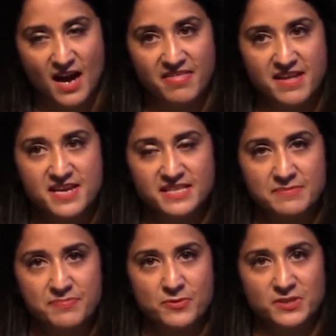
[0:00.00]
I think it's
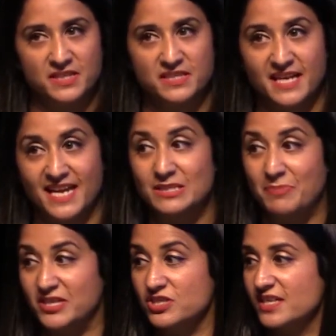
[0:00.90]
important to get a
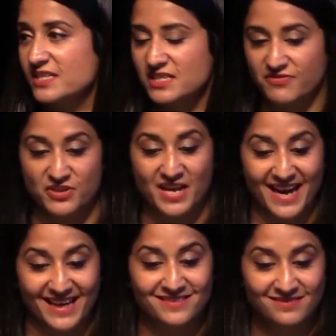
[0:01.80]
specialist if you
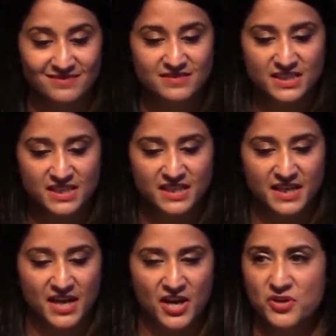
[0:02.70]
can.
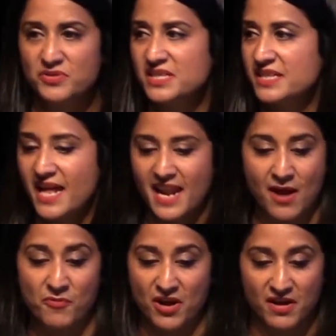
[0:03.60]
Who's in their
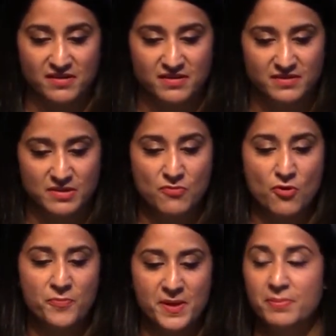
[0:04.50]
network? The
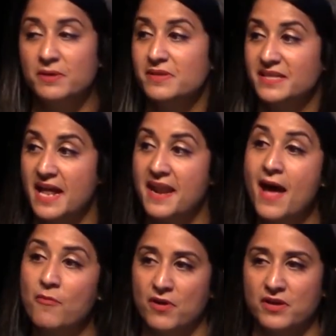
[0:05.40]
more people are in their
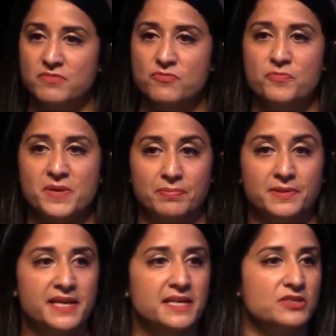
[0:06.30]
network, the more people
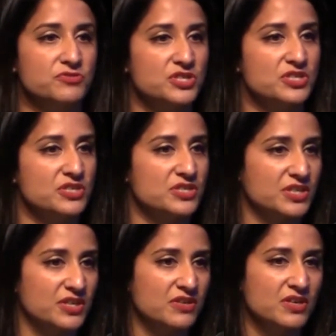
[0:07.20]
they can introduce you
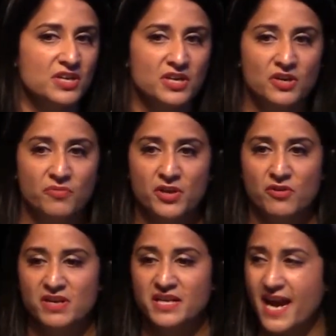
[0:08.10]
to. When
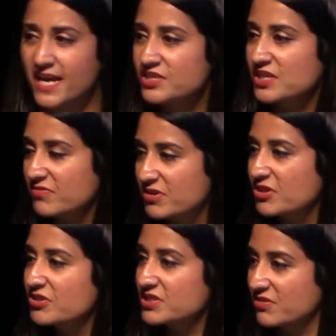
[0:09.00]
you're engaging a
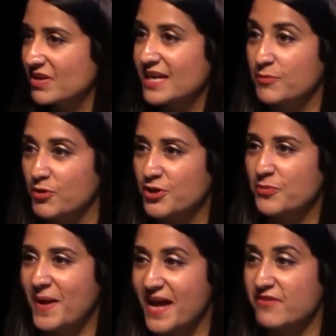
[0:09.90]
recruiter, really what
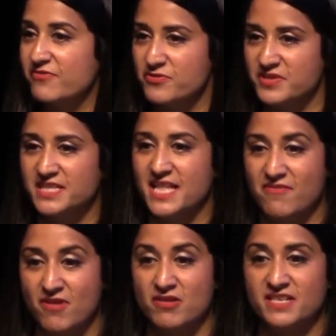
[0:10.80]
you're paying for is
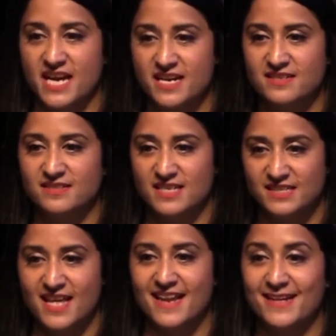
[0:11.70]
their Rolodex,
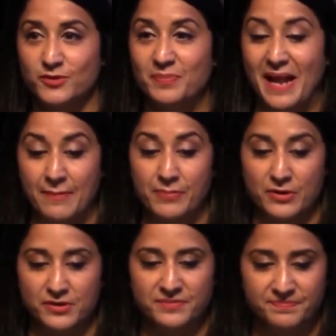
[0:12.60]
is their little black
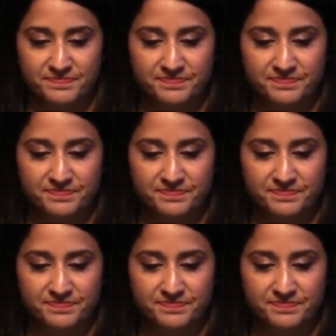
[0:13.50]
book.